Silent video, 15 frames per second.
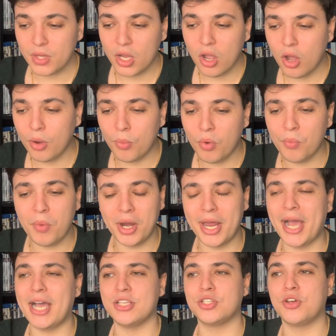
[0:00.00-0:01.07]
I want one
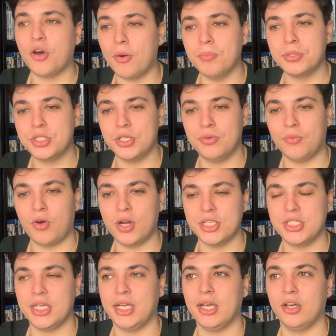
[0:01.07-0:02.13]
that has competent
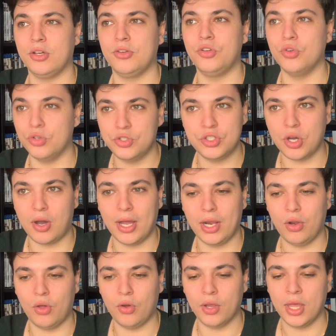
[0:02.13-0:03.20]
writing and good
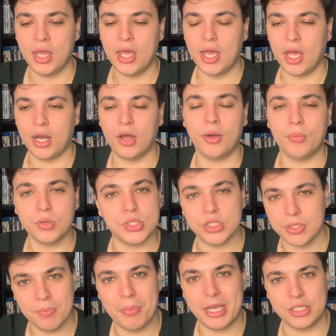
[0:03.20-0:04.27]
dialogue. And I want
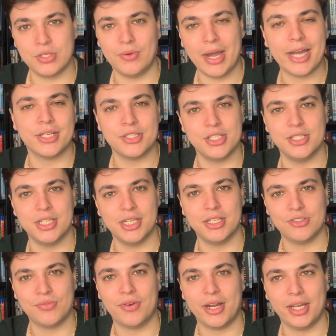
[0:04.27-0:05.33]
some better actors in
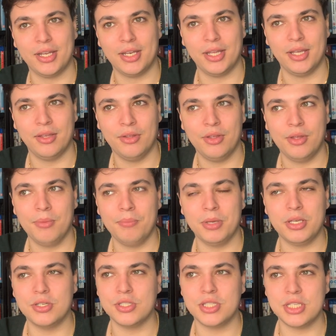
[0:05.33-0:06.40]
this, frankly.
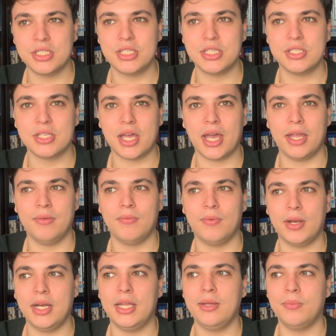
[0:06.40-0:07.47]
Because this is a
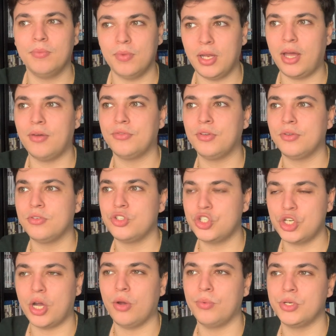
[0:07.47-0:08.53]
really loved
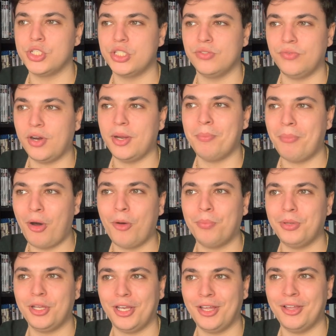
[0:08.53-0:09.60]
show, which is very
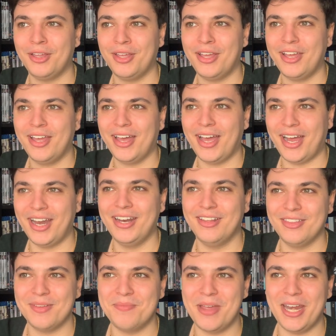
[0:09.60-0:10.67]
popular. And
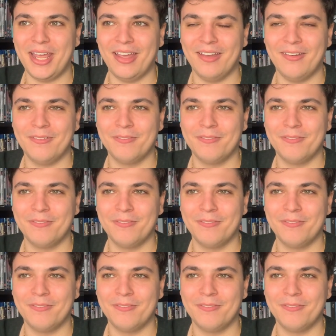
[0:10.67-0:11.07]
at the minute...